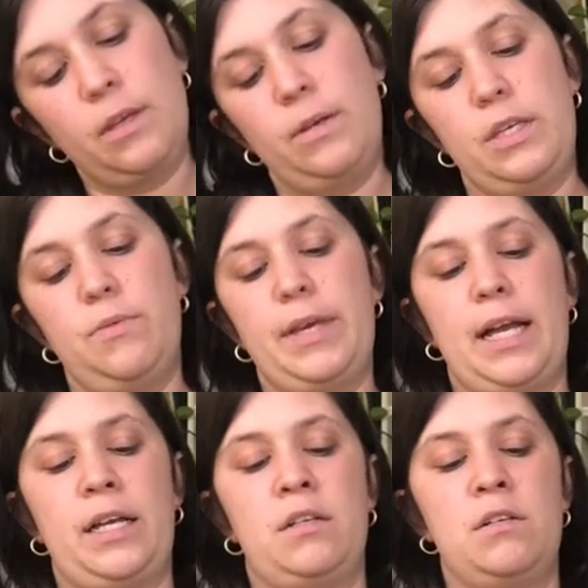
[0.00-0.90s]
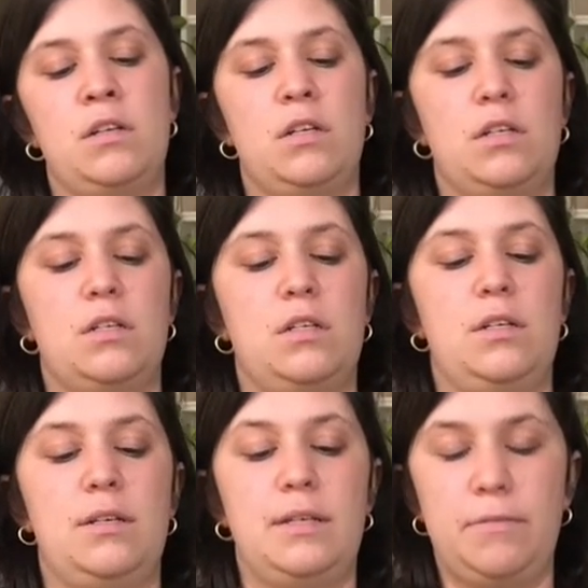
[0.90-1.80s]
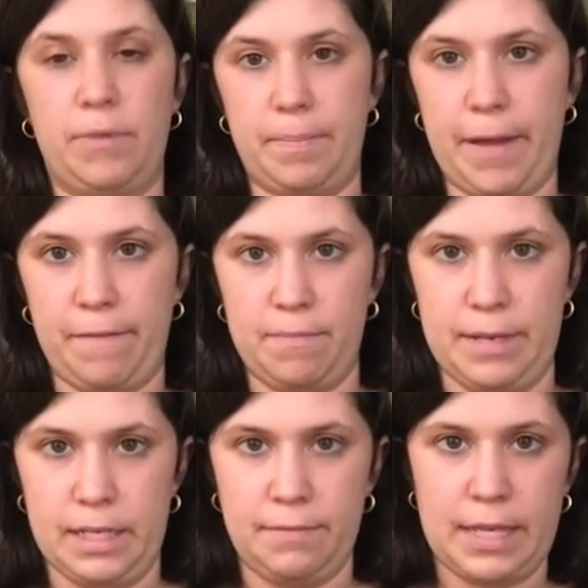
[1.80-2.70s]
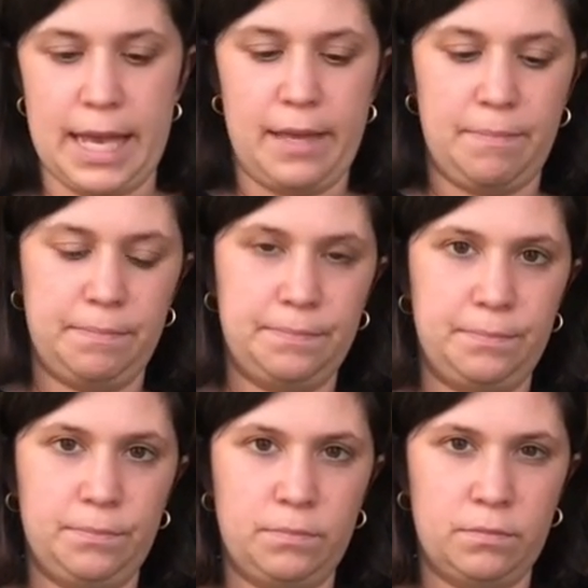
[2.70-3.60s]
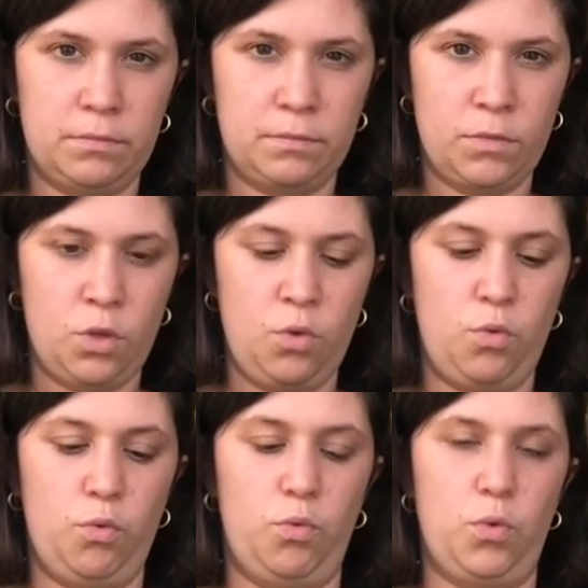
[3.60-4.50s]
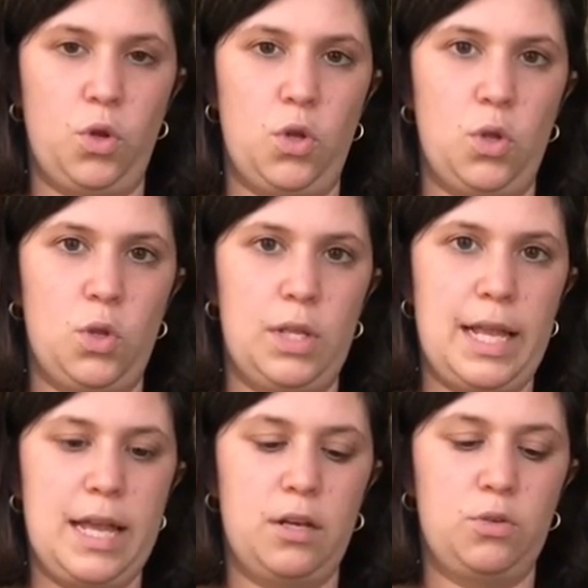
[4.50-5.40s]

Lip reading: you can rip off a piece of tape, roll it,